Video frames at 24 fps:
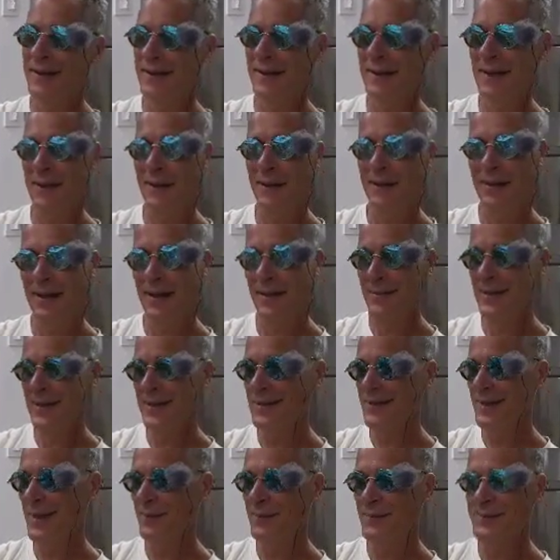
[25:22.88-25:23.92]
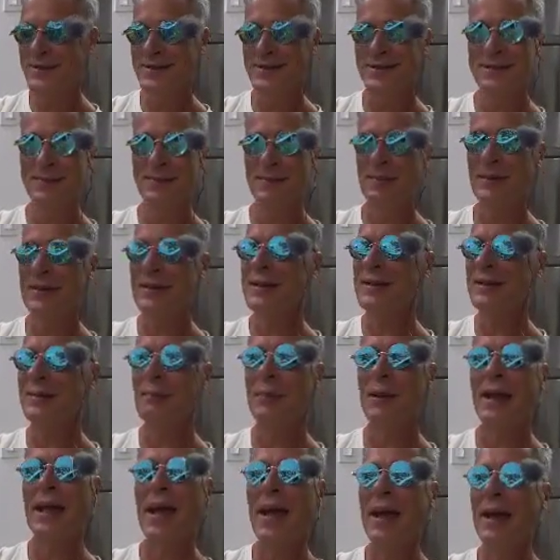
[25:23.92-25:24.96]
I mean, they were just completely
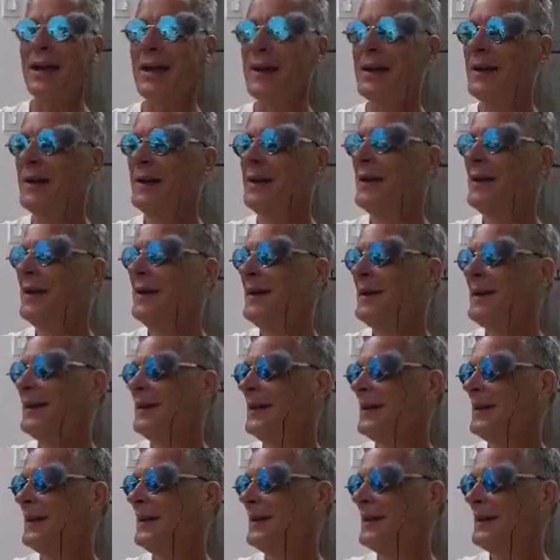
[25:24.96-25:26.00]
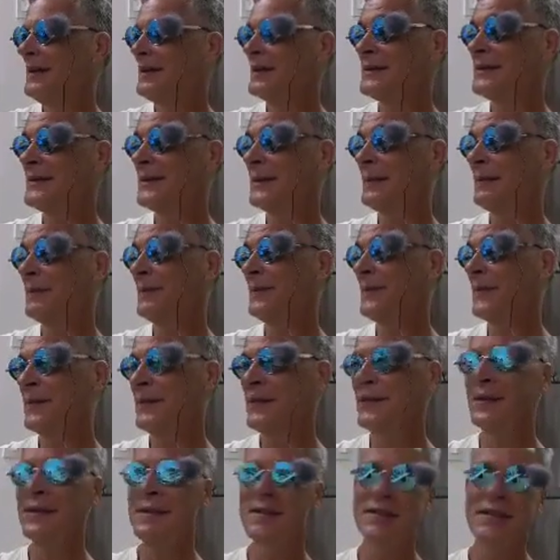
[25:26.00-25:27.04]
black, and I was like, well,
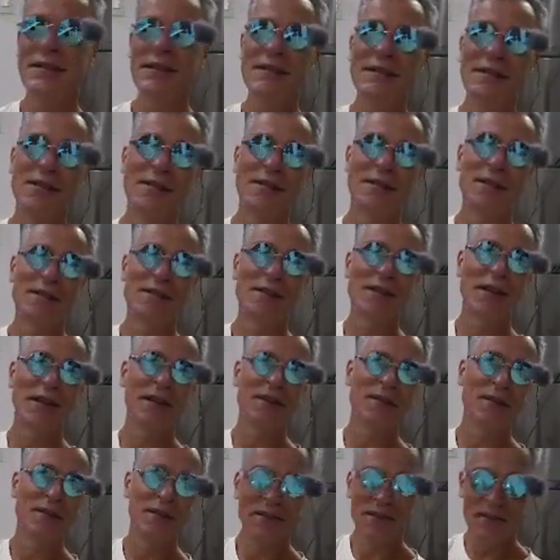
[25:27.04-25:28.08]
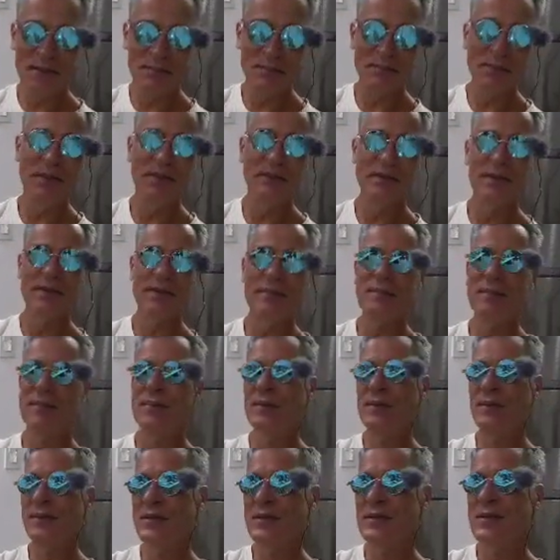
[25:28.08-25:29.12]
it's easy on a chicken. You can just peel the
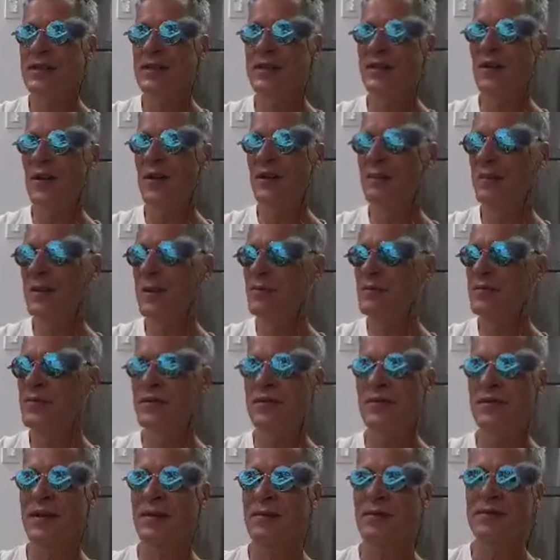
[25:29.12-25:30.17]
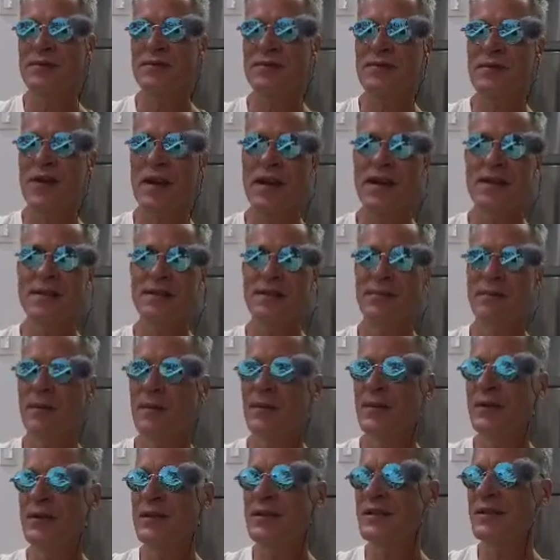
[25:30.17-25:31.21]
skin off, but I'm sure they were as dry as a
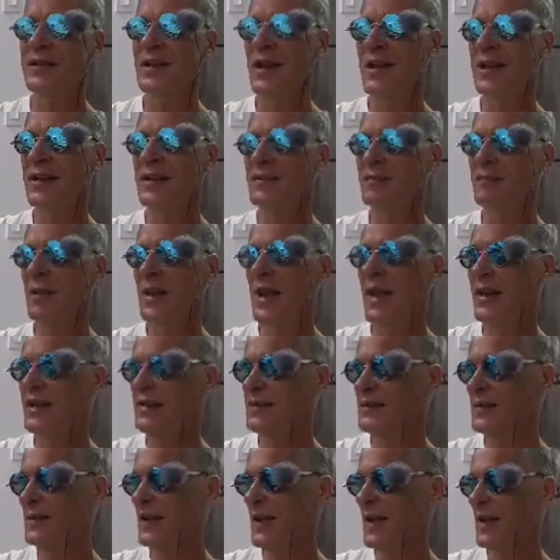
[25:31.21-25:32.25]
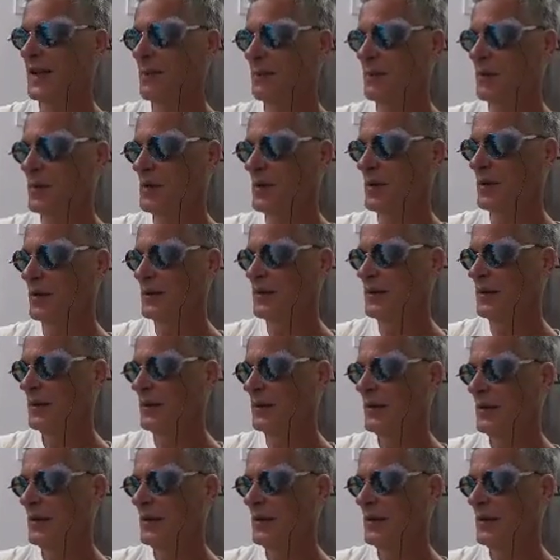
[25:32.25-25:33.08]
bone inside, as black as they had them cooked.